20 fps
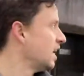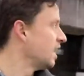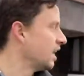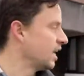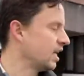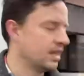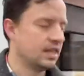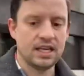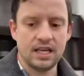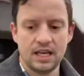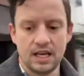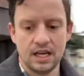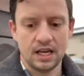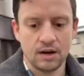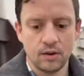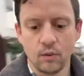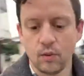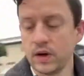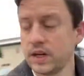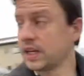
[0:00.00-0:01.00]
In the
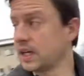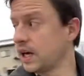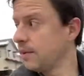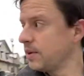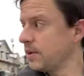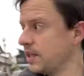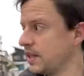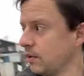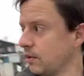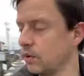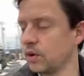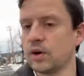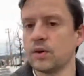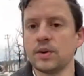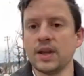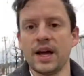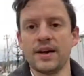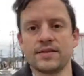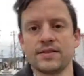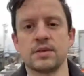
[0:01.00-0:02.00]
One Cuppa that will go
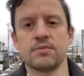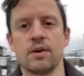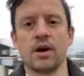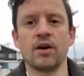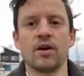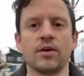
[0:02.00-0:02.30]
live tomorrow,